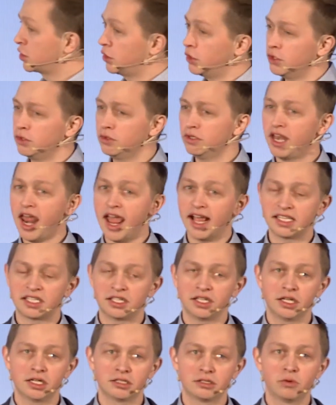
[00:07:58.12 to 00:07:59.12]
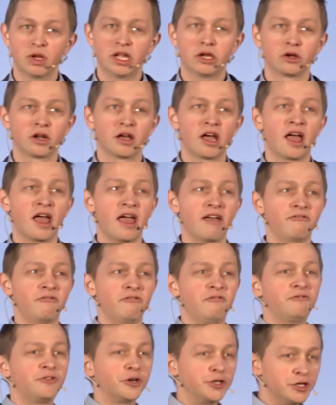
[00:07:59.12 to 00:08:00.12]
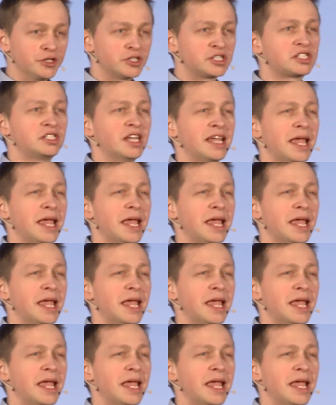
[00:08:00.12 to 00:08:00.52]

Q next year, we're gonna have first